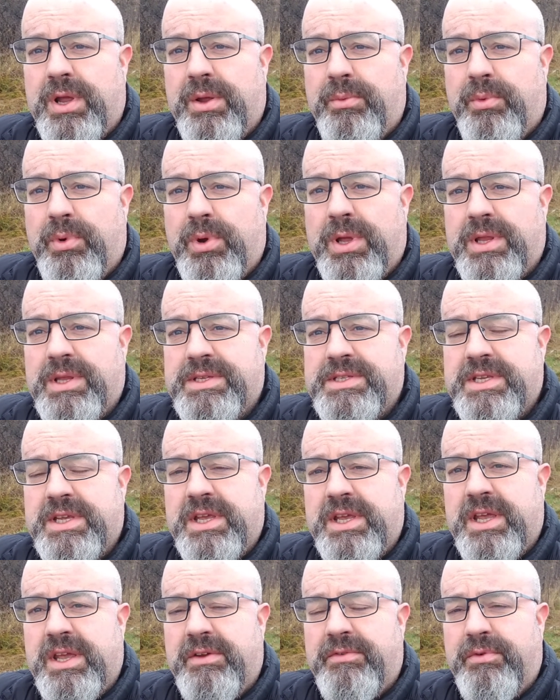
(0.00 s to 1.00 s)
and we're going to
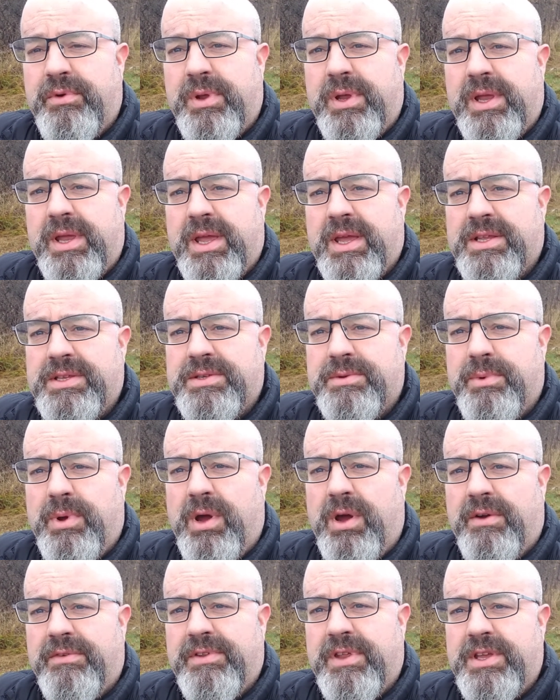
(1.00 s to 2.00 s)
see if we can get some
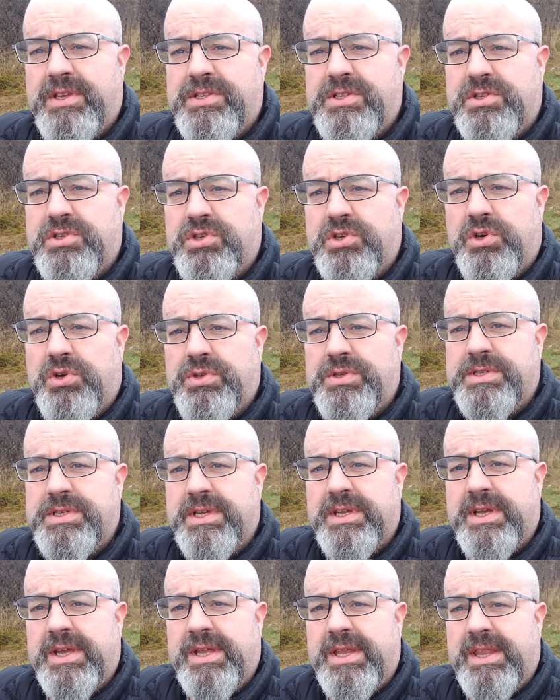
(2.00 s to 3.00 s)
half decent shots
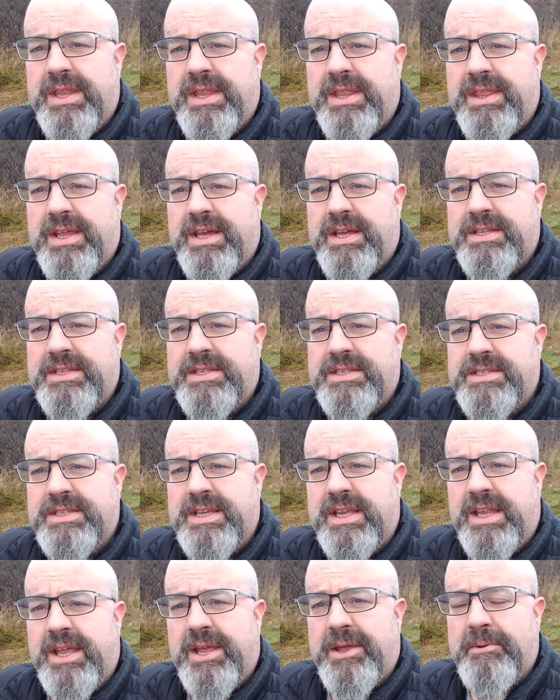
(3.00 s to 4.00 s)
in that
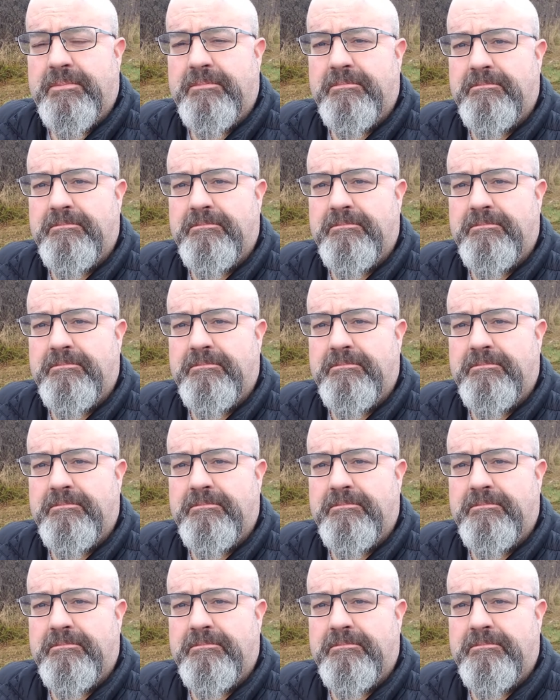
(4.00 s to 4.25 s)
setting.